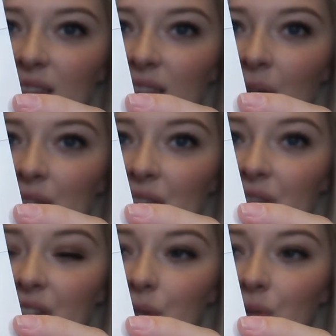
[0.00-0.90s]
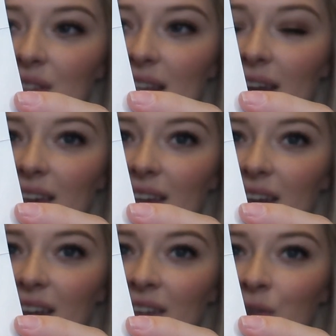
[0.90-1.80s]
That was a really cool day.
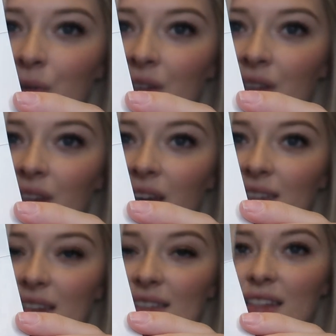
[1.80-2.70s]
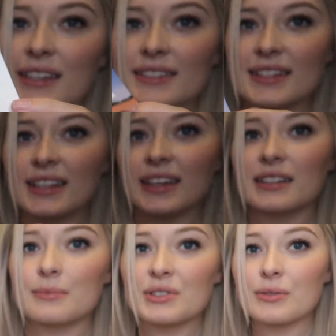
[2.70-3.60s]
Everyone that does the Keys to the
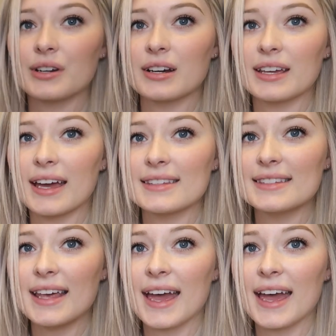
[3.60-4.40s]
Kingdom tour gets